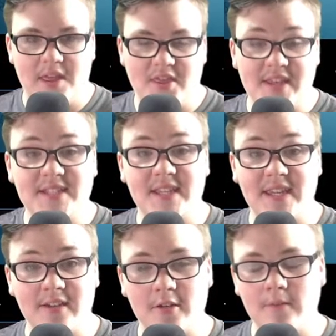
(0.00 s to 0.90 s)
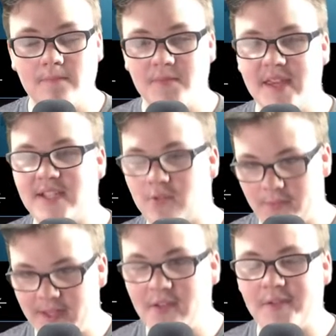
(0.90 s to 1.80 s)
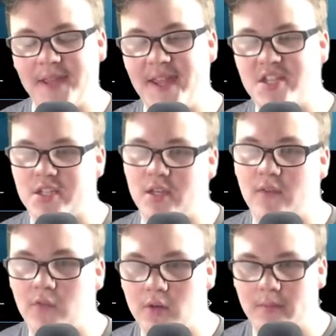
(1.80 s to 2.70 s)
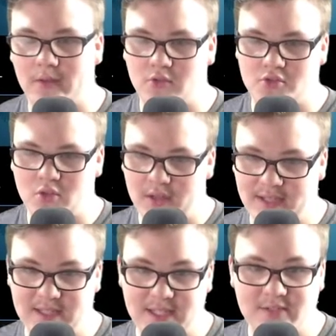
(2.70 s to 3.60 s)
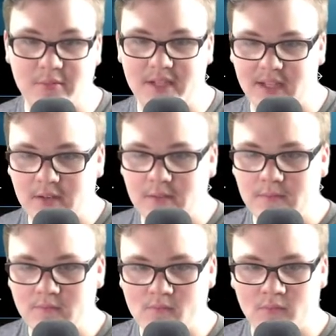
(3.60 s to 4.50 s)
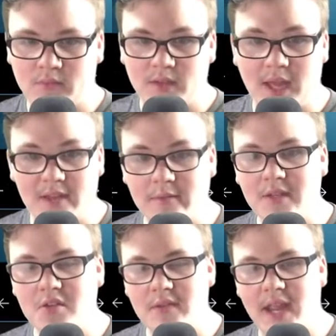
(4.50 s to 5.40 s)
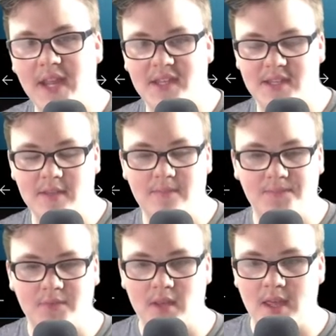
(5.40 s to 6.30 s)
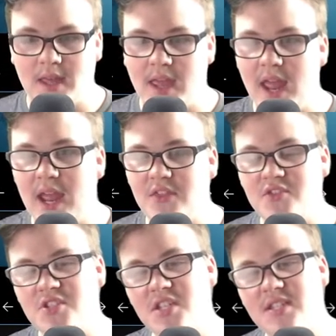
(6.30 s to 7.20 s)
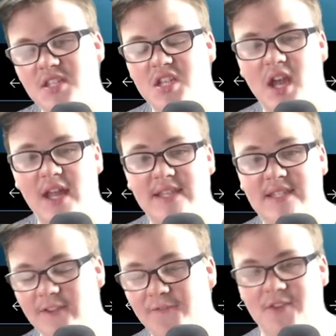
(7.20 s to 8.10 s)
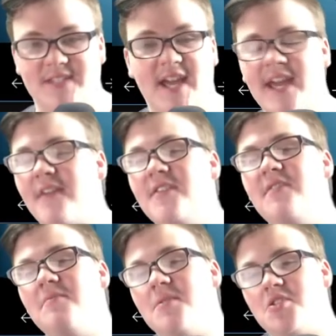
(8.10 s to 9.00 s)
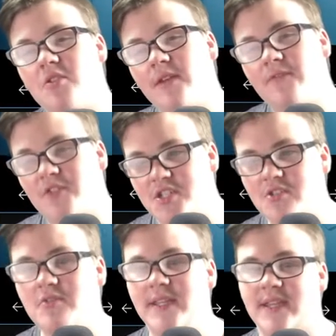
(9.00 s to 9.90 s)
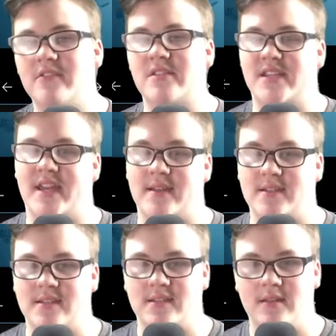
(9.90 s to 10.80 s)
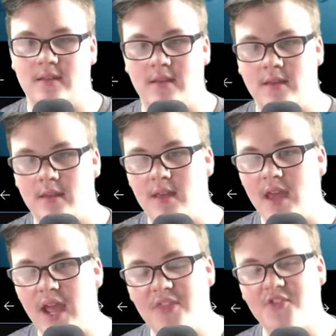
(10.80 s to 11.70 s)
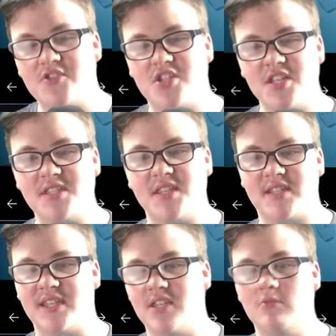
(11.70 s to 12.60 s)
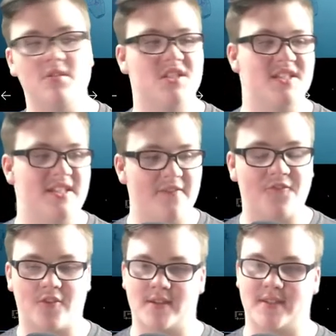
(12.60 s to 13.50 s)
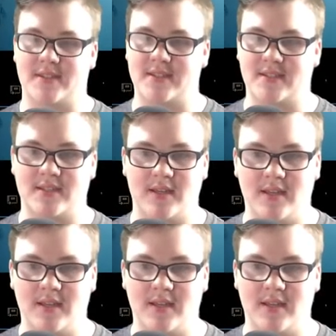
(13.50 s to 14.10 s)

This here is a recreation of one of my old drawings. This one here, I recreated it, and there's just such a difference. I haven't even been drawing for 2 years yet, and there's just this huge difference